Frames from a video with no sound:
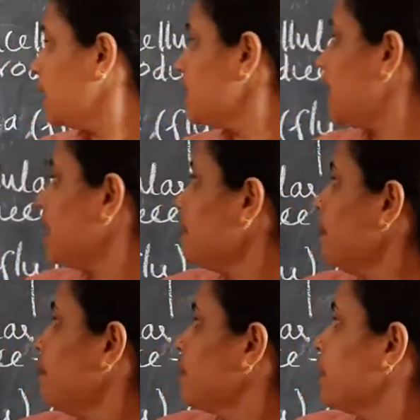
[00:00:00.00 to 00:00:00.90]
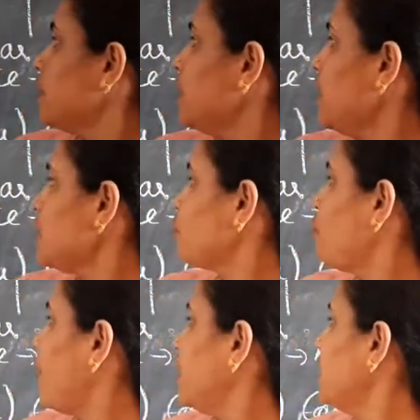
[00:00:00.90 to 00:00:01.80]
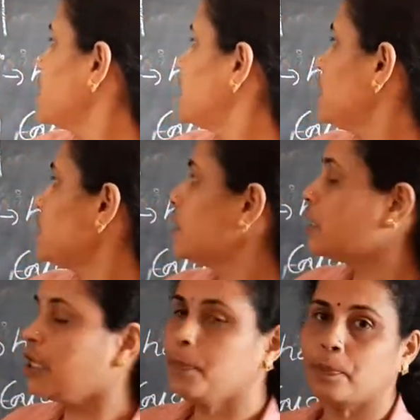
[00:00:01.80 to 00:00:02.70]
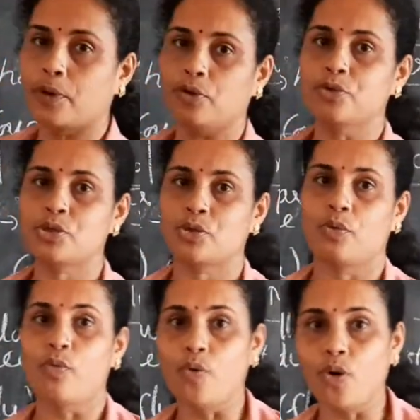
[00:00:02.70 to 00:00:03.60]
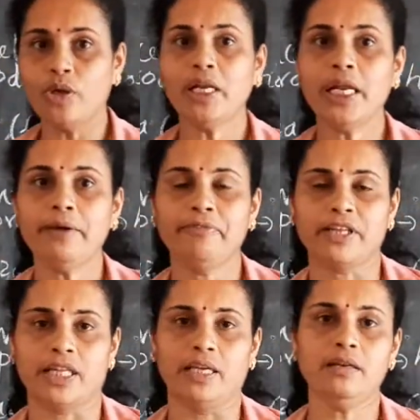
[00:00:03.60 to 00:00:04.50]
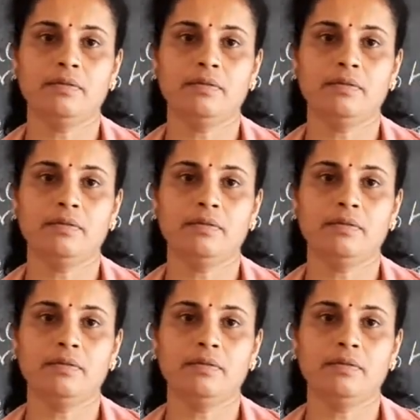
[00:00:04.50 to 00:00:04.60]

Then these viruses reproduce only within